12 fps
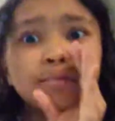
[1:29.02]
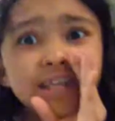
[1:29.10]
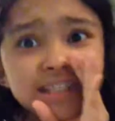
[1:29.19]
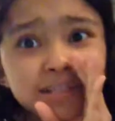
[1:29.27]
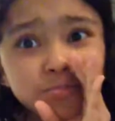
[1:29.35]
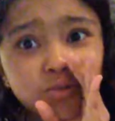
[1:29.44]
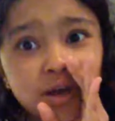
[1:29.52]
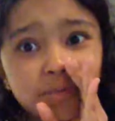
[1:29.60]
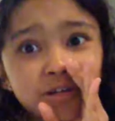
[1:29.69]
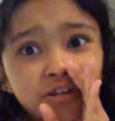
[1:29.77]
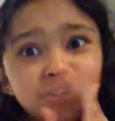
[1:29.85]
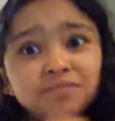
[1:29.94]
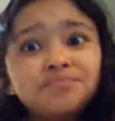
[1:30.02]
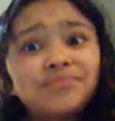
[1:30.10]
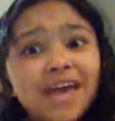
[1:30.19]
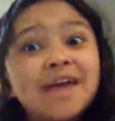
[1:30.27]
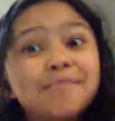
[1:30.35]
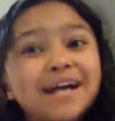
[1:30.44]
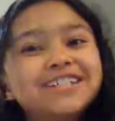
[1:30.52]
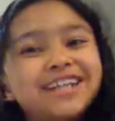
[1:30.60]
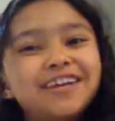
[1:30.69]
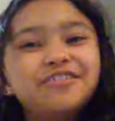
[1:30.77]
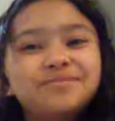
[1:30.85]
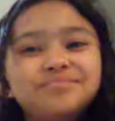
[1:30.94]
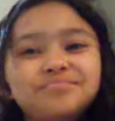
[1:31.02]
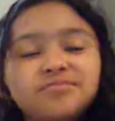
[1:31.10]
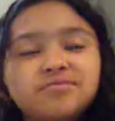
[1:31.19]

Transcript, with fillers: Please subscribe to her and my channel.